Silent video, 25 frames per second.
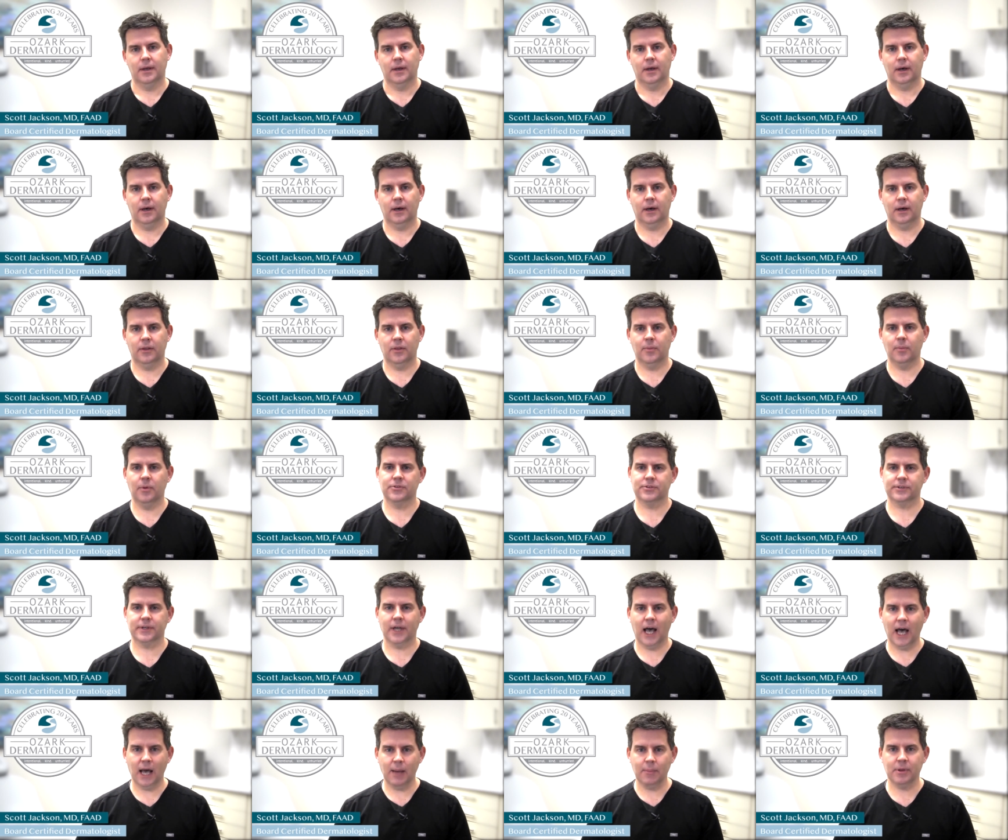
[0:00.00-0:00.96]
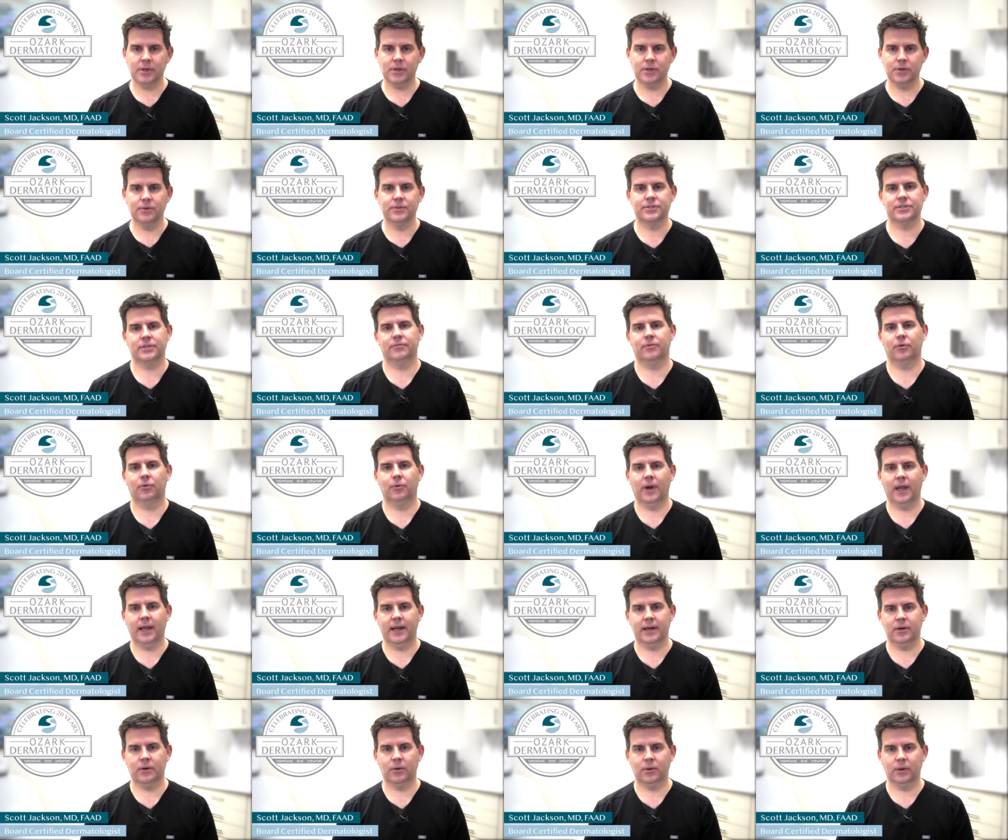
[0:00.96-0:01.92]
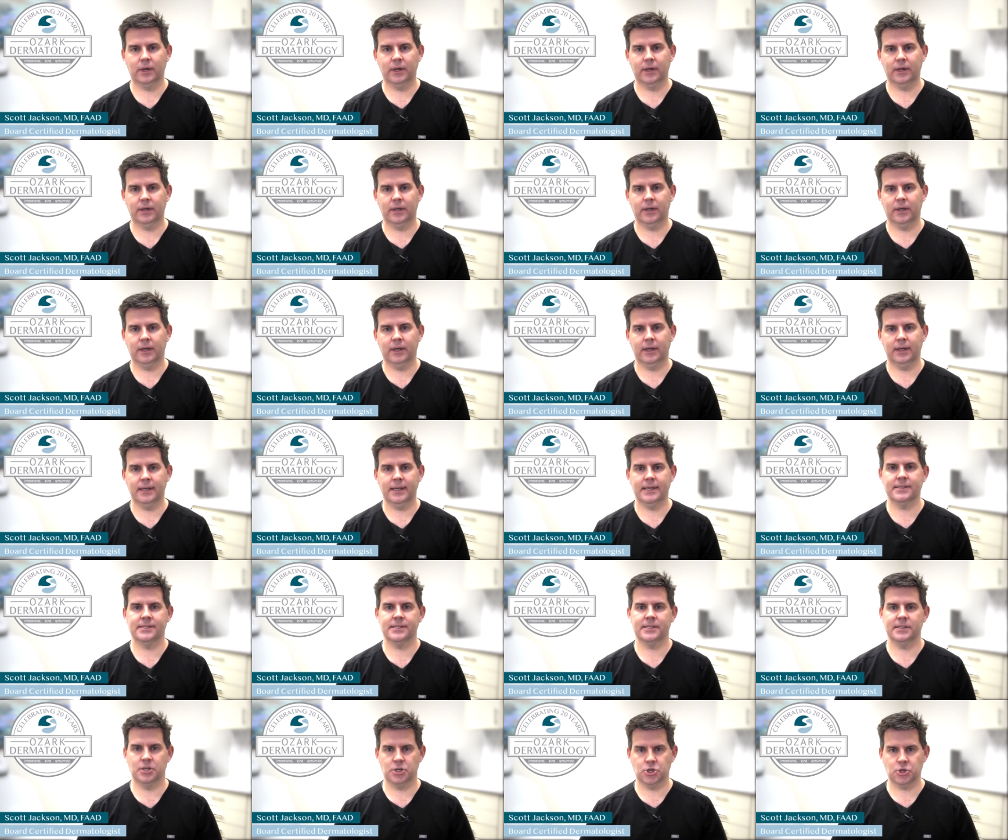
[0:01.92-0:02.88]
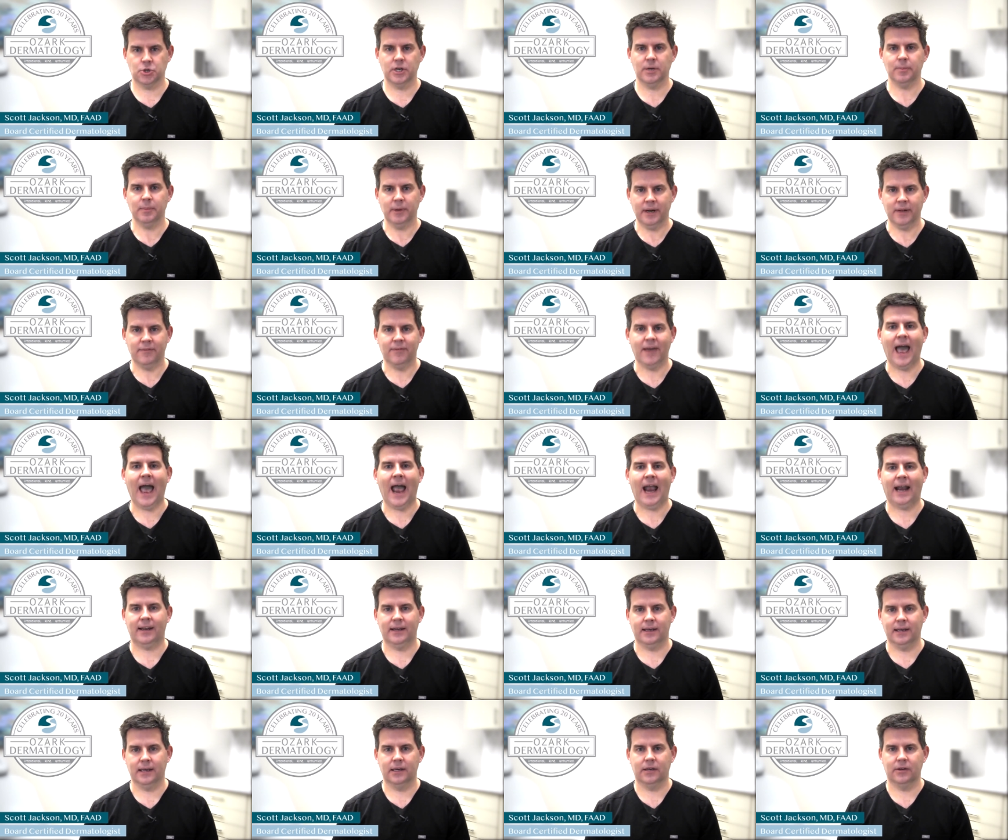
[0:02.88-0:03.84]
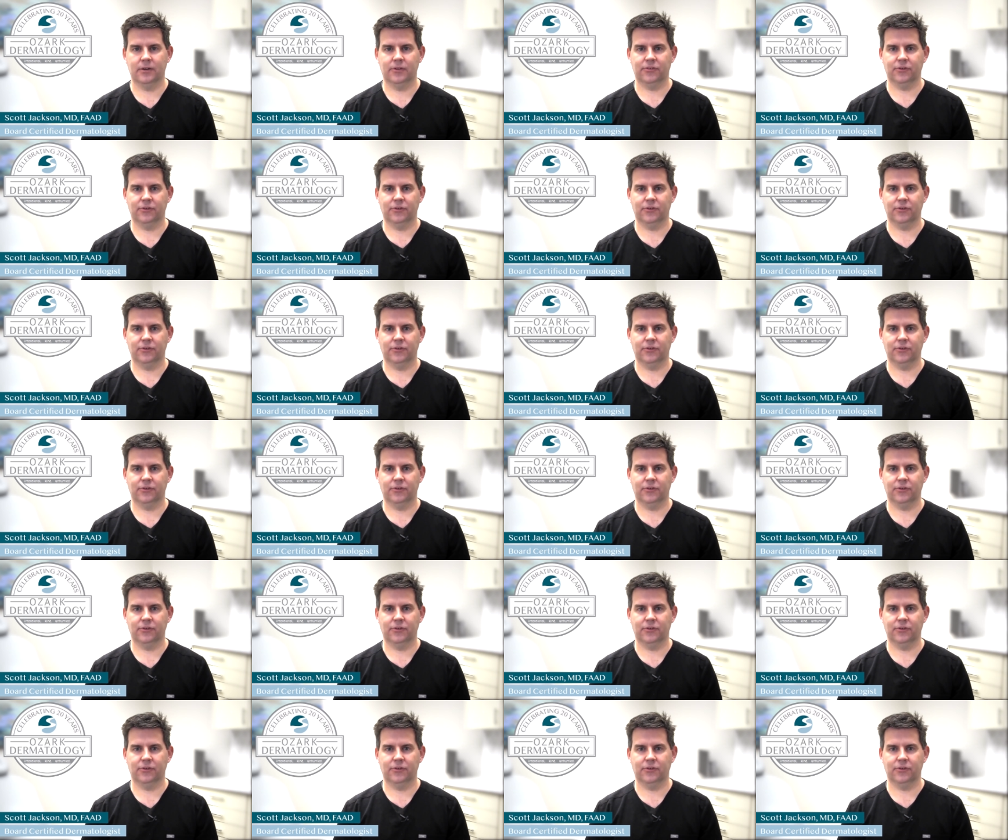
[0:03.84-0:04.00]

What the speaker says: The most common use of a retinoid is in the treatment of acne.